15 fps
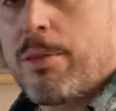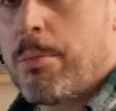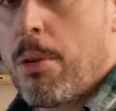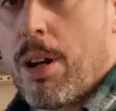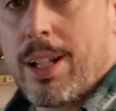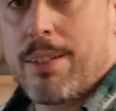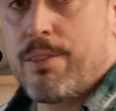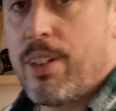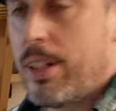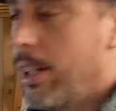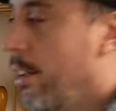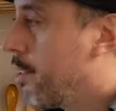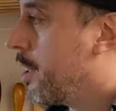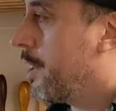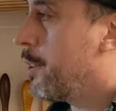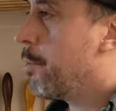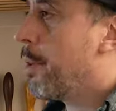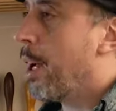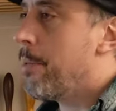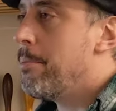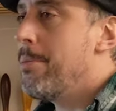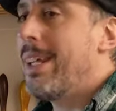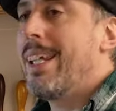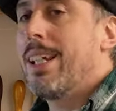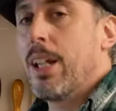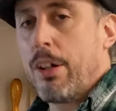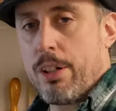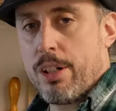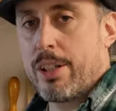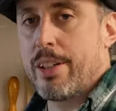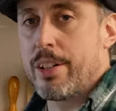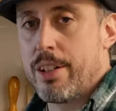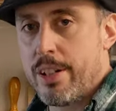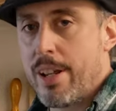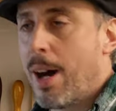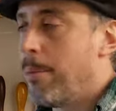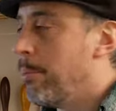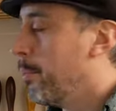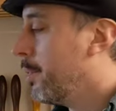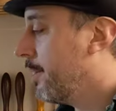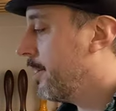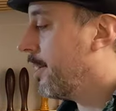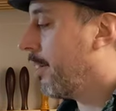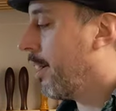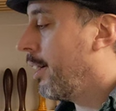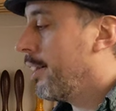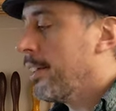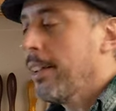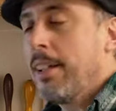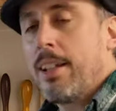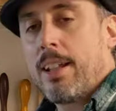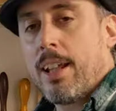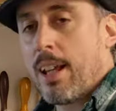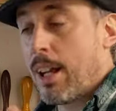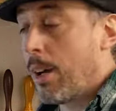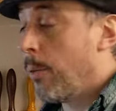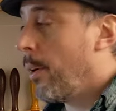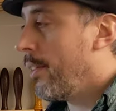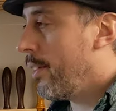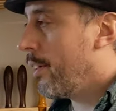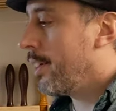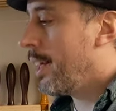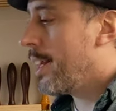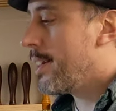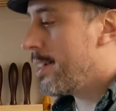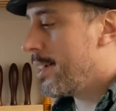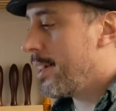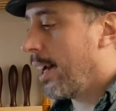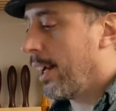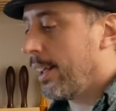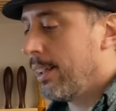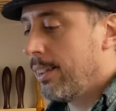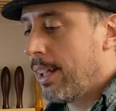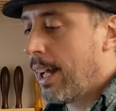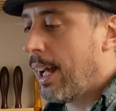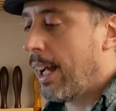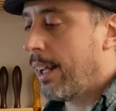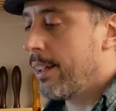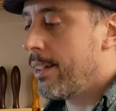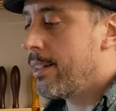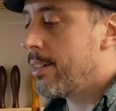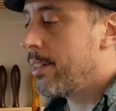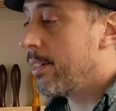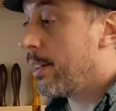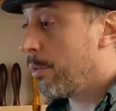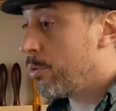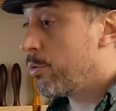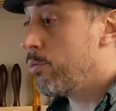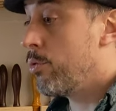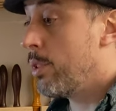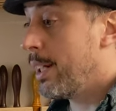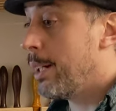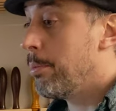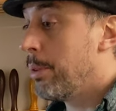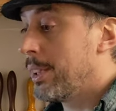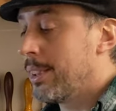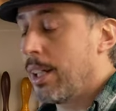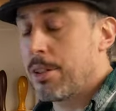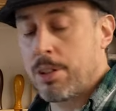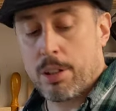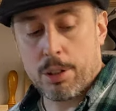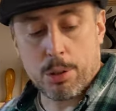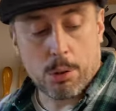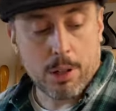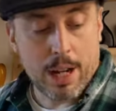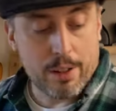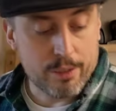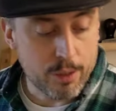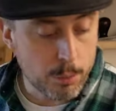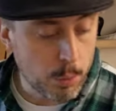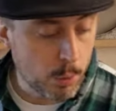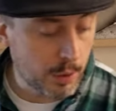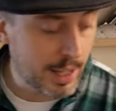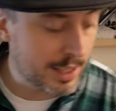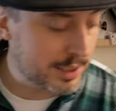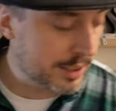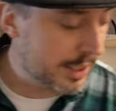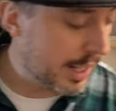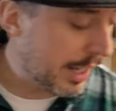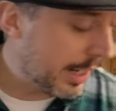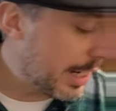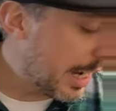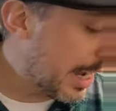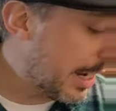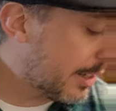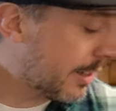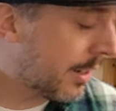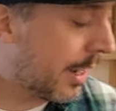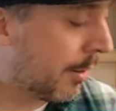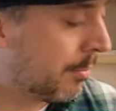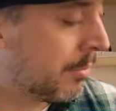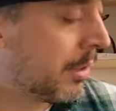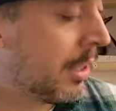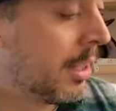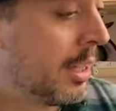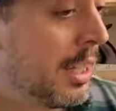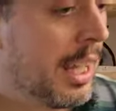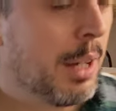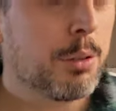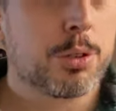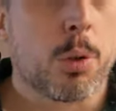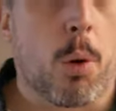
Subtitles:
of my videos seemed about me going to the dump, right? I went there again today and it's really busy. I took the dog out for a walk yesterday and it was